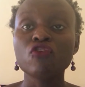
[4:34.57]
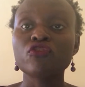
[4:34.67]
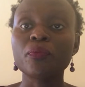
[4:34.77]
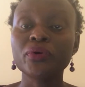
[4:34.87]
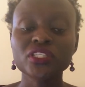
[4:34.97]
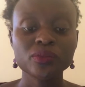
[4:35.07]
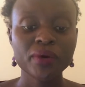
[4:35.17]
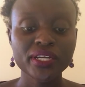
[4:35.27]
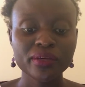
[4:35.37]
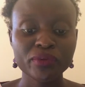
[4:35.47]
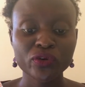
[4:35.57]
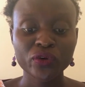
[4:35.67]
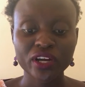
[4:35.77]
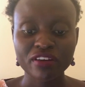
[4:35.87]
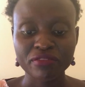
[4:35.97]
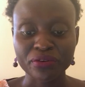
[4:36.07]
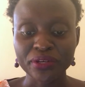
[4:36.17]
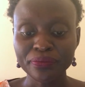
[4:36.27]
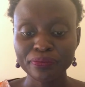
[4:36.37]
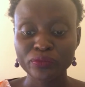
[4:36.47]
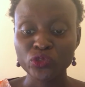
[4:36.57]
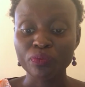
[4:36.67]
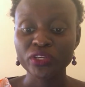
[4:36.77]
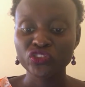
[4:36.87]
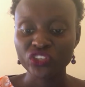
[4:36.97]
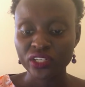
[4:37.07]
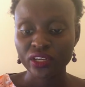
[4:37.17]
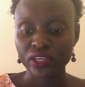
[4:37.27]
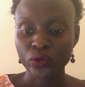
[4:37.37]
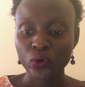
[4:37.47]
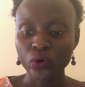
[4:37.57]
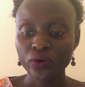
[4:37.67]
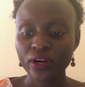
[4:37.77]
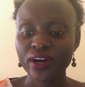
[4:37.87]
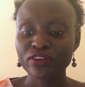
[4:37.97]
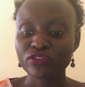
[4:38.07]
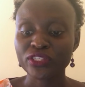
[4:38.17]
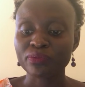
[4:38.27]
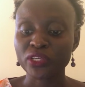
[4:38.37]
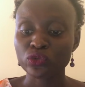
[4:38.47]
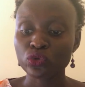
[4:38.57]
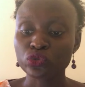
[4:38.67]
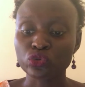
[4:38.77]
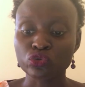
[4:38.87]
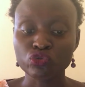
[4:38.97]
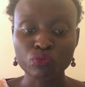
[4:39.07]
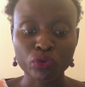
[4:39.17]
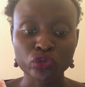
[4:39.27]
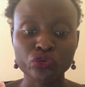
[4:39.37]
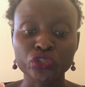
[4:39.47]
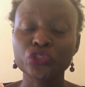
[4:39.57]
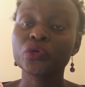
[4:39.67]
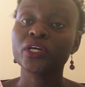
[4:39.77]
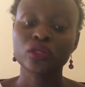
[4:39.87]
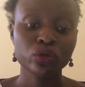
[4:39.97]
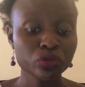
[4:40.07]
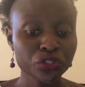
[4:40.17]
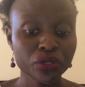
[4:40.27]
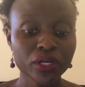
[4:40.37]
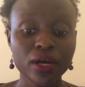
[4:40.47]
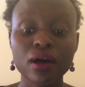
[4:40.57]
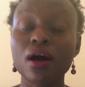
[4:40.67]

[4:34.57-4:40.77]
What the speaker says: For post-pandemic recovery to be gender equal, countries must also do more to ensure inclusion,